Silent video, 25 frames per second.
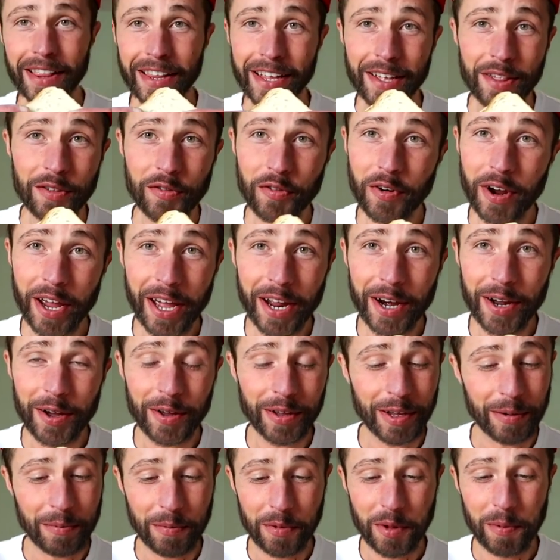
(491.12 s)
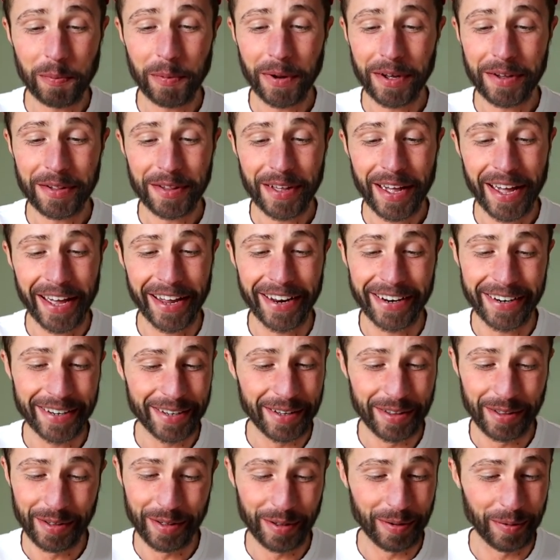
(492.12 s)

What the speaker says: Let's try it out, I'm super excited.